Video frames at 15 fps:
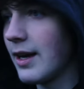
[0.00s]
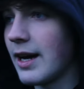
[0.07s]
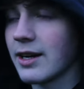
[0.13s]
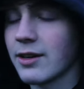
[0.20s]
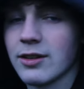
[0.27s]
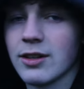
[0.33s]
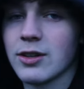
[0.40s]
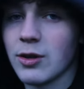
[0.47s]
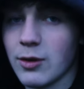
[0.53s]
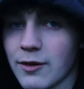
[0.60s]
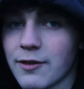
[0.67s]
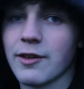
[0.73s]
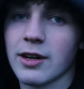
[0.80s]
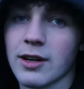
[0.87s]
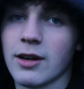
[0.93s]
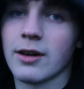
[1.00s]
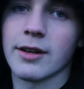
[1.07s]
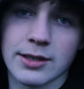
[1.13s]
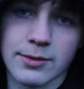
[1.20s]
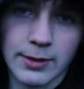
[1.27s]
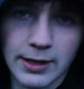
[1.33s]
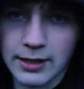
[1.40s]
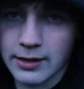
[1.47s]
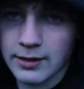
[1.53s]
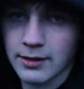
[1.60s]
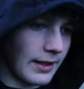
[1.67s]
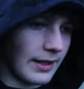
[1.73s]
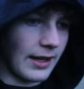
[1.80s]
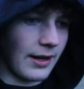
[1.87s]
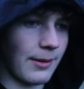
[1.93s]
I'm going to do it for God as well.
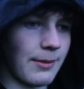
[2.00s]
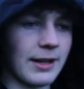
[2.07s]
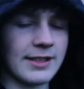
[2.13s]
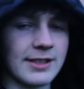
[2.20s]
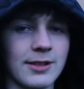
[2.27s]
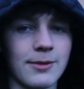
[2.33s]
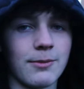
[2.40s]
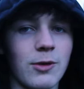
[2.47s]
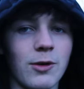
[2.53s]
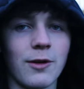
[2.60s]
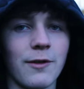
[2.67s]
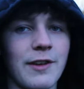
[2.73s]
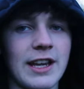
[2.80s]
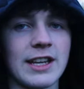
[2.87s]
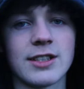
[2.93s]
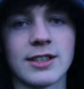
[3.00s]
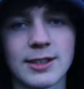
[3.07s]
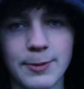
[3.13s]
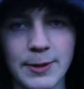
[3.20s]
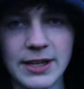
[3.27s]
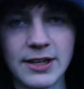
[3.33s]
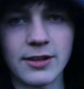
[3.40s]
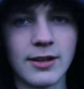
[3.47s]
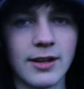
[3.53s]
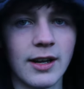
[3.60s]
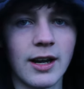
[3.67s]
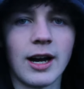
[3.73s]
Now, I'm not some motivational speaker.